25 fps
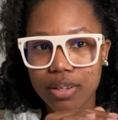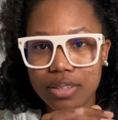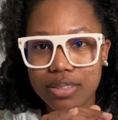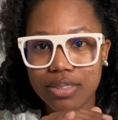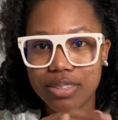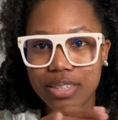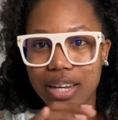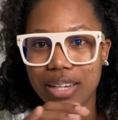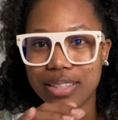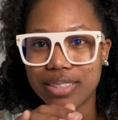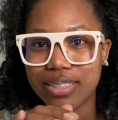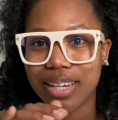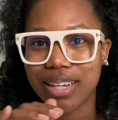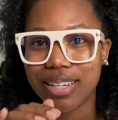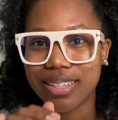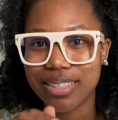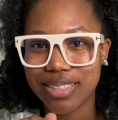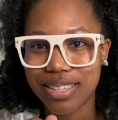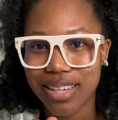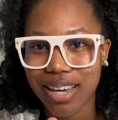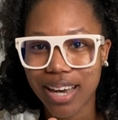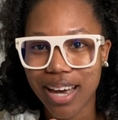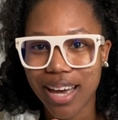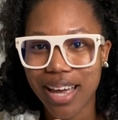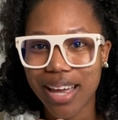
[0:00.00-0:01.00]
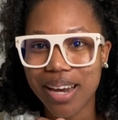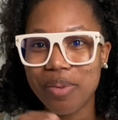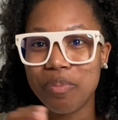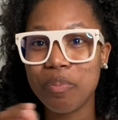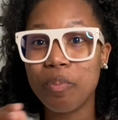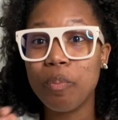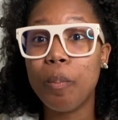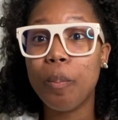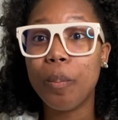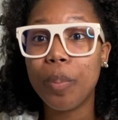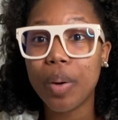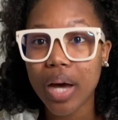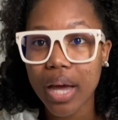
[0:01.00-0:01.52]

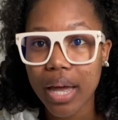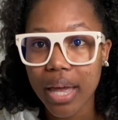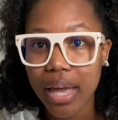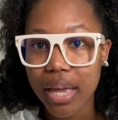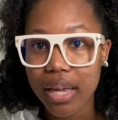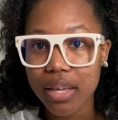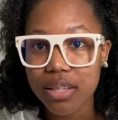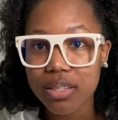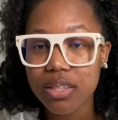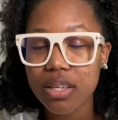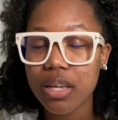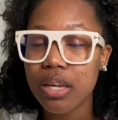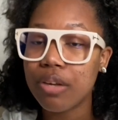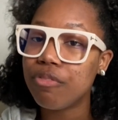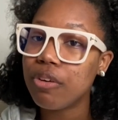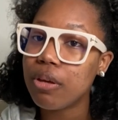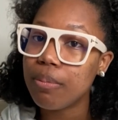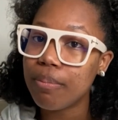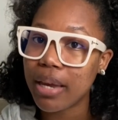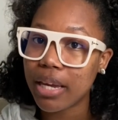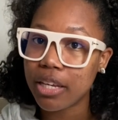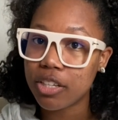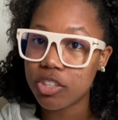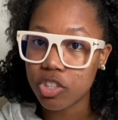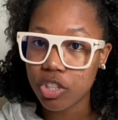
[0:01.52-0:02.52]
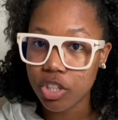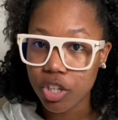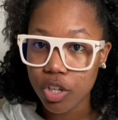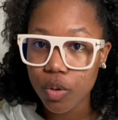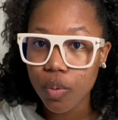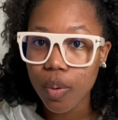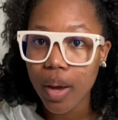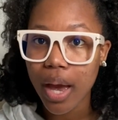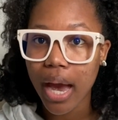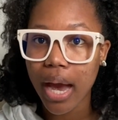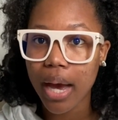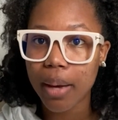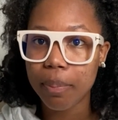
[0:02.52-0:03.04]
But if it makes you
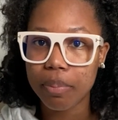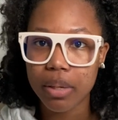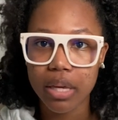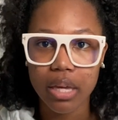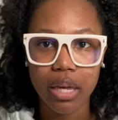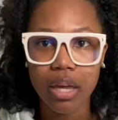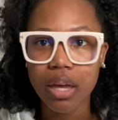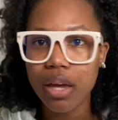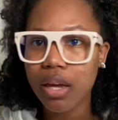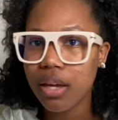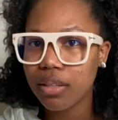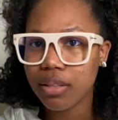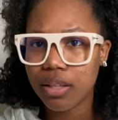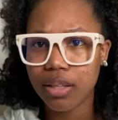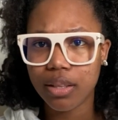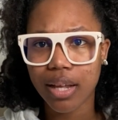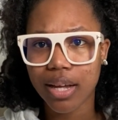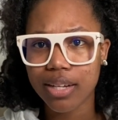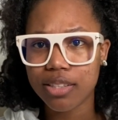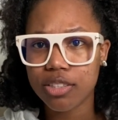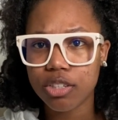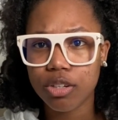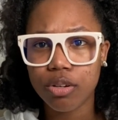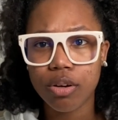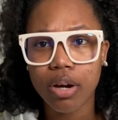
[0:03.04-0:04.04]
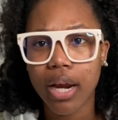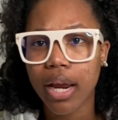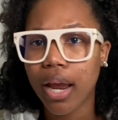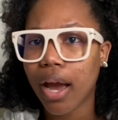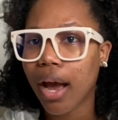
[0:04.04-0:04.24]
happy, then that's great.